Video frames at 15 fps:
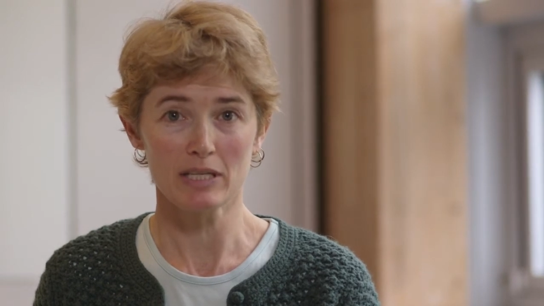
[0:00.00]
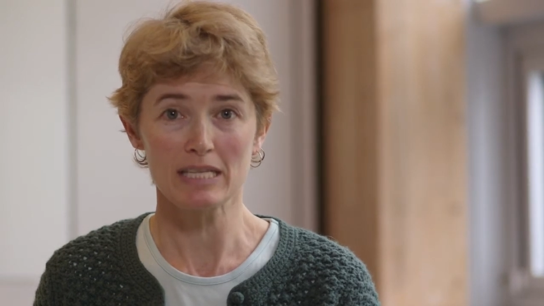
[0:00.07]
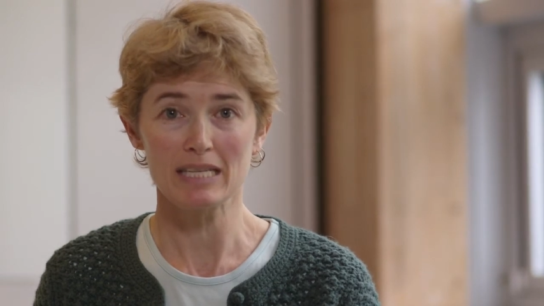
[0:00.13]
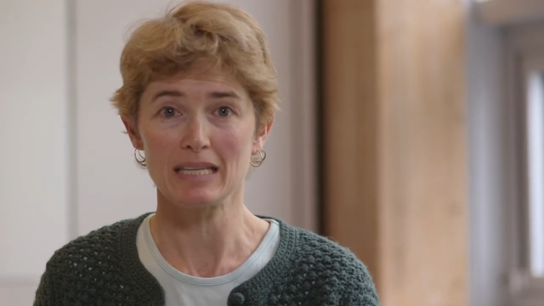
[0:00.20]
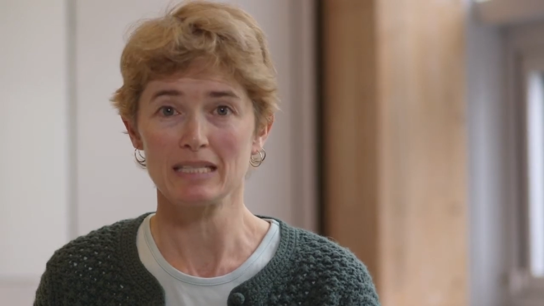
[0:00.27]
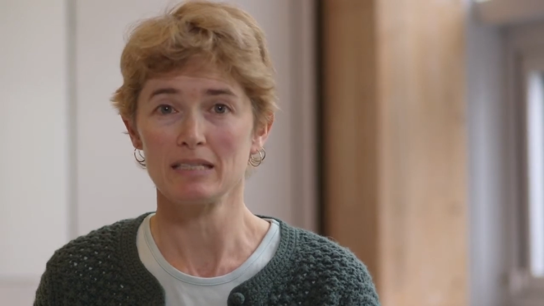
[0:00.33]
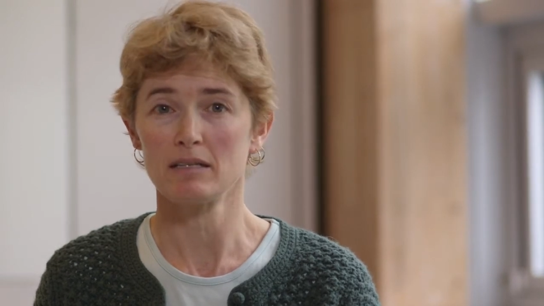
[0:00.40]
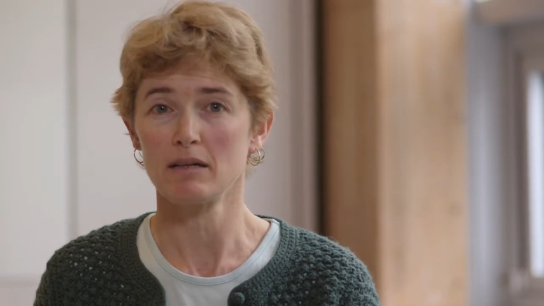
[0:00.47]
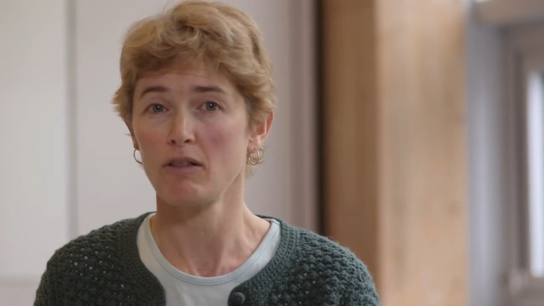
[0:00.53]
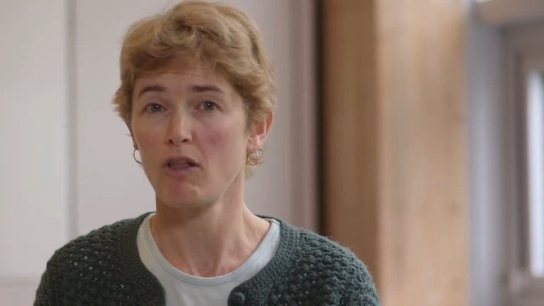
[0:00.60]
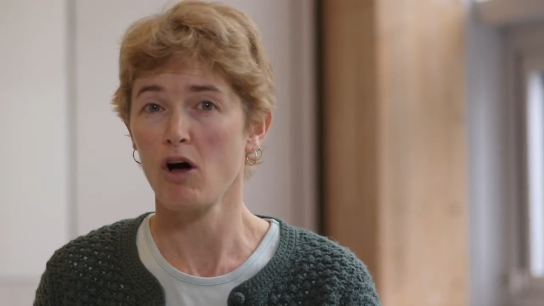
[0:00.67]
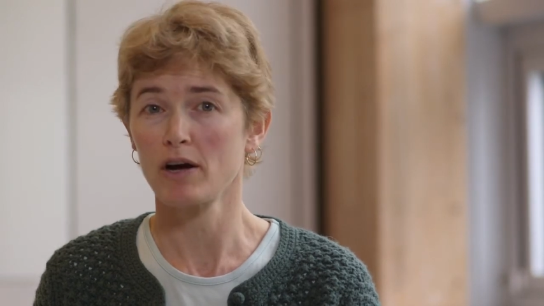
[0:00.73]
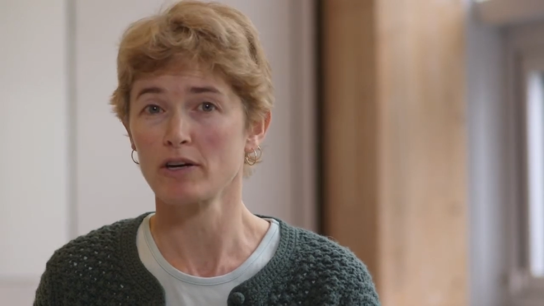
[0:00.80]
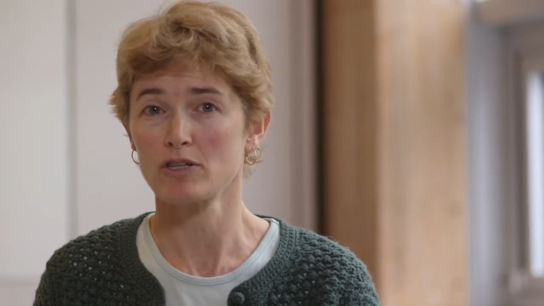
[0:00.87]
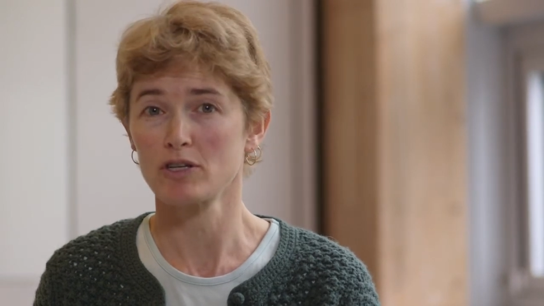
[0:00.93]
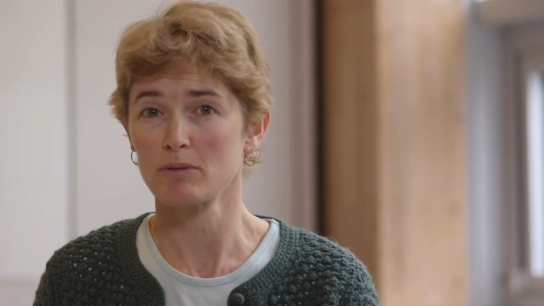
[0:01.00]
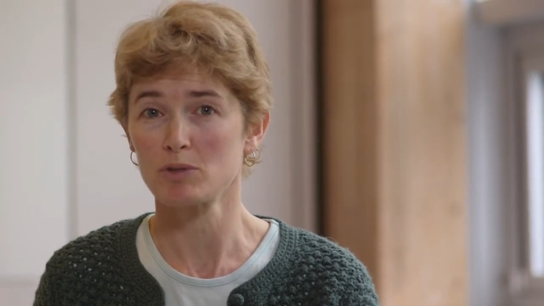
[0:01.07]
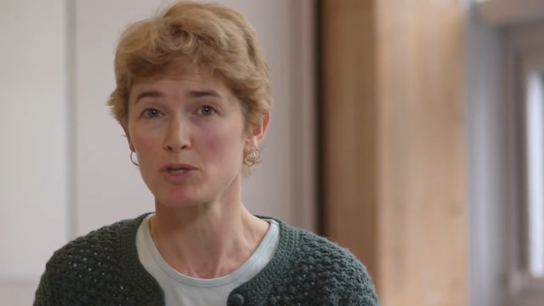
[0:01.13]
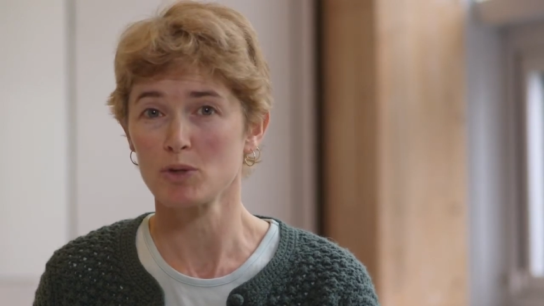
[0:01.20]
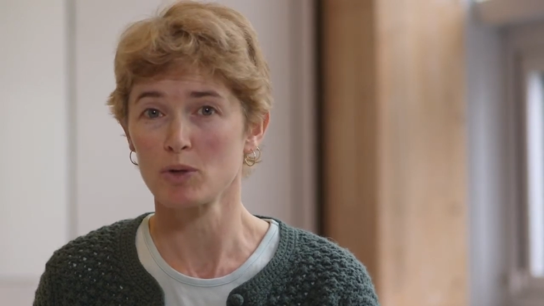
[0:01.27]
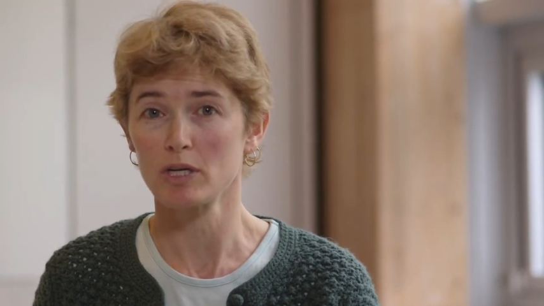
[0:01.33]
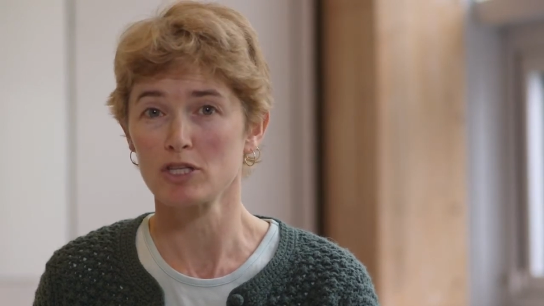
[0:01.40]
and sent into long term
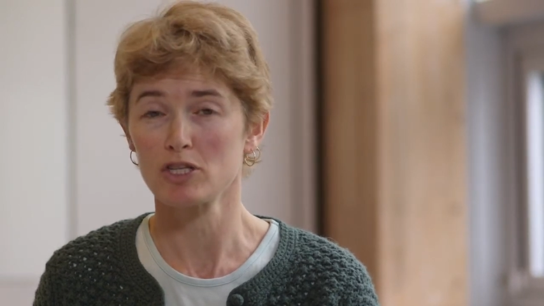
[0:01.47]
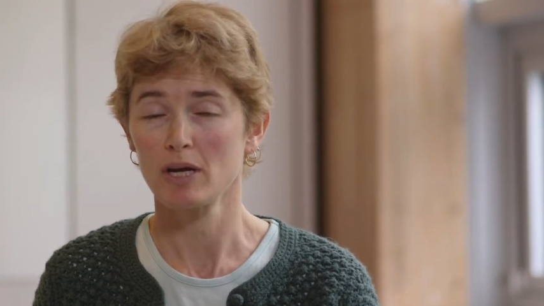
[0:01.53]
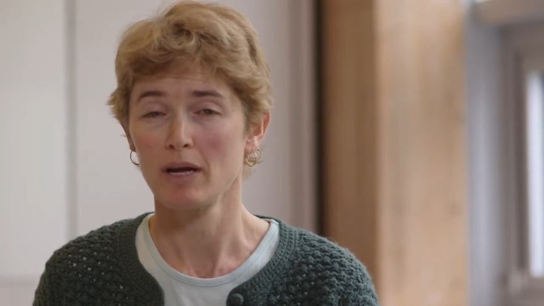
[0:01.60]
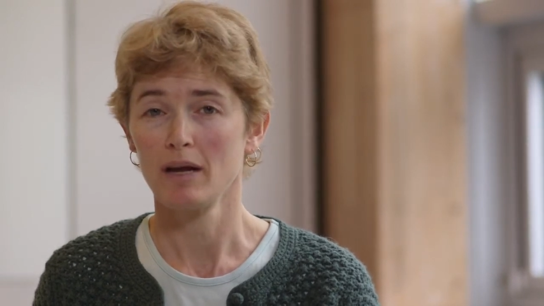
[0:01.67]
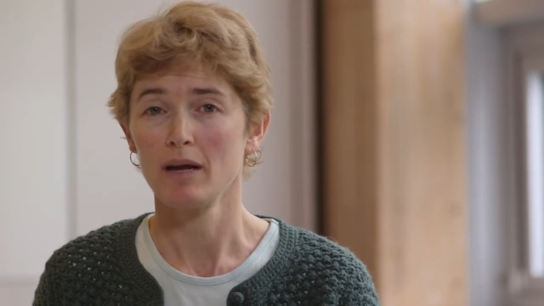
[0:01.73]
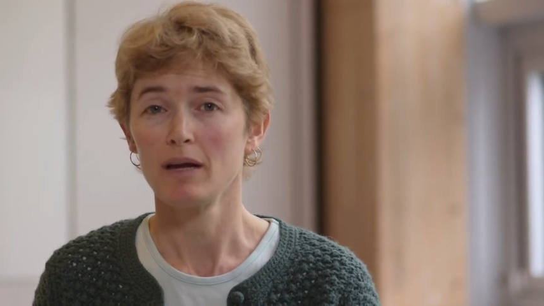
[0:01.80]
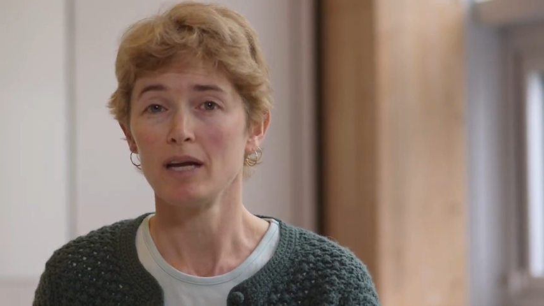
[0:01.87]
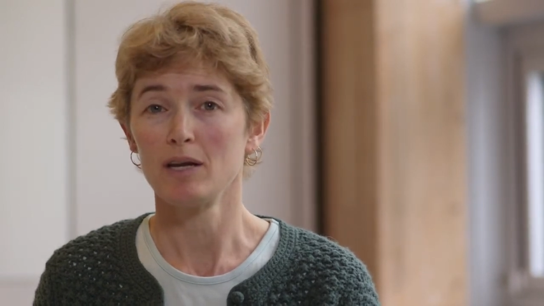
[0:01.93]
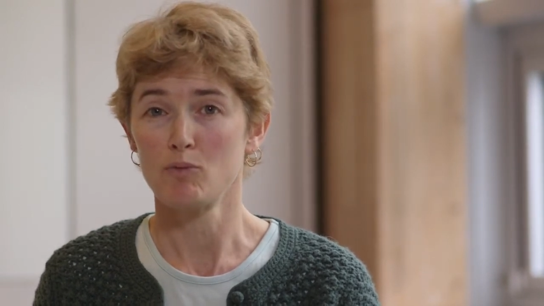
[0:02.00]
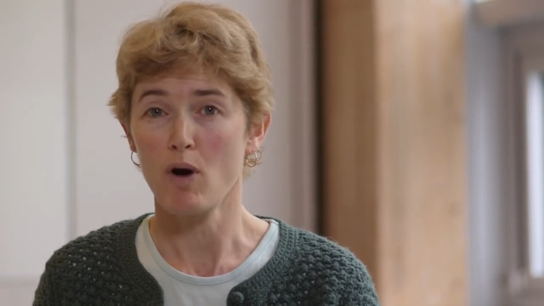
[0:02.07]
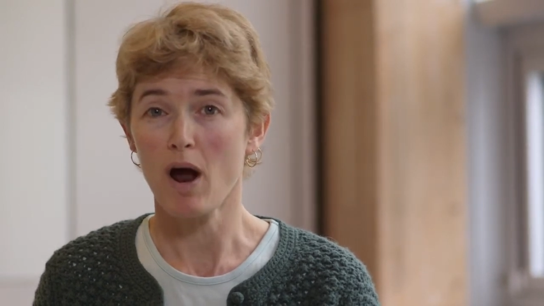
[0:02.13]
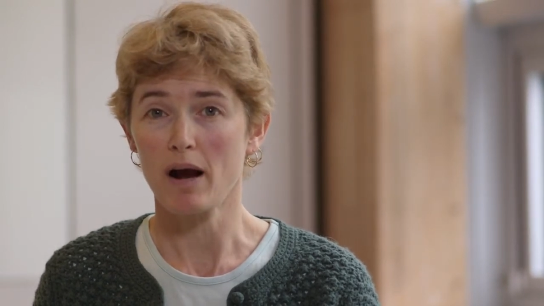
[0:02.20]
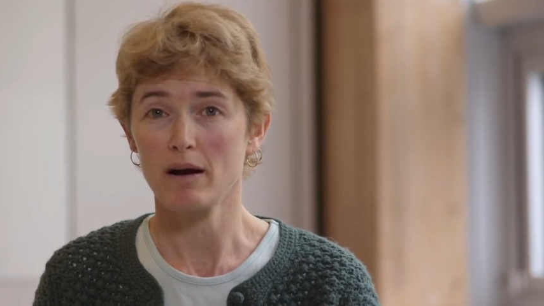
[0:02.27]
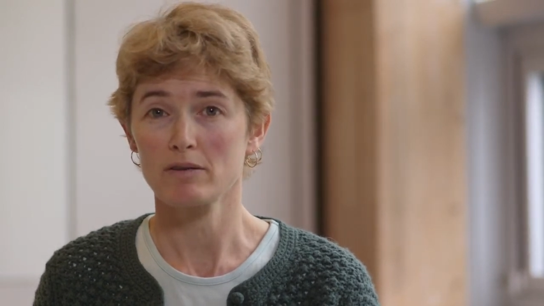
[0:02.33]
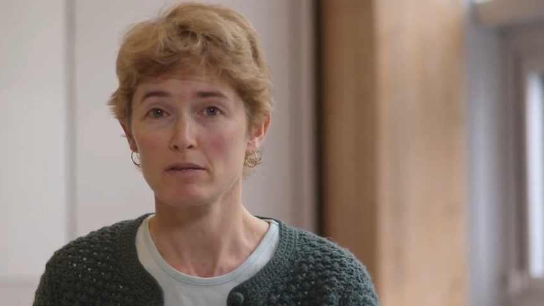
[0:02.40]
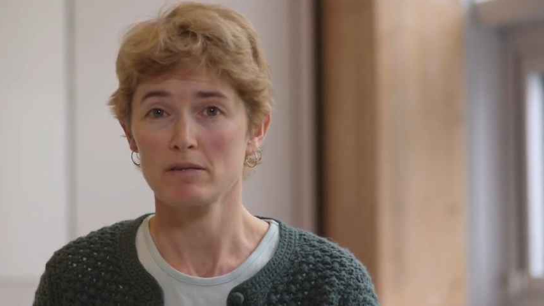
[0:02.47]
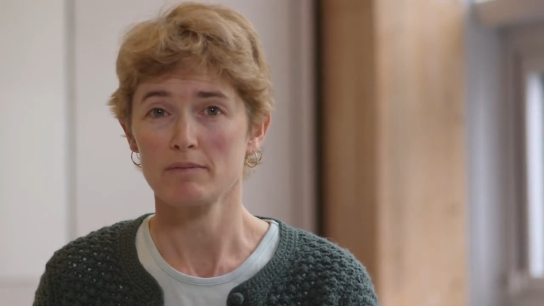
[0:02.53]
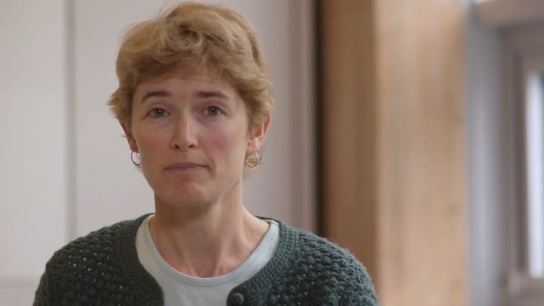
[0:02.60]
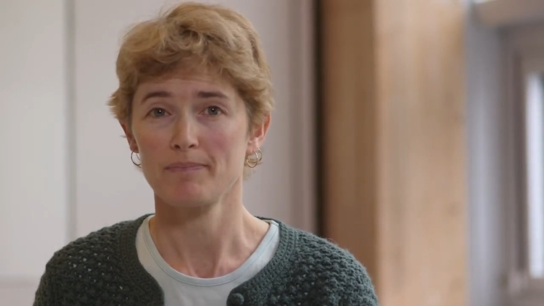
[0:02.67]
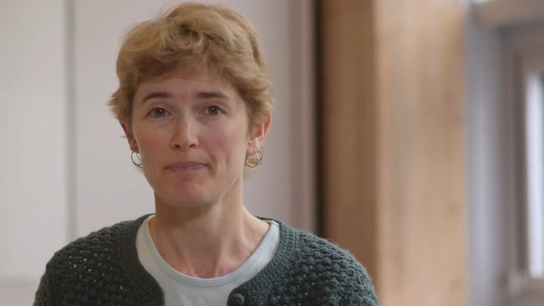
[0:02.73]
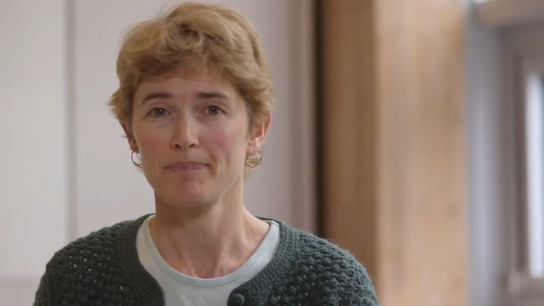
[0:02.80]
storage in rocks.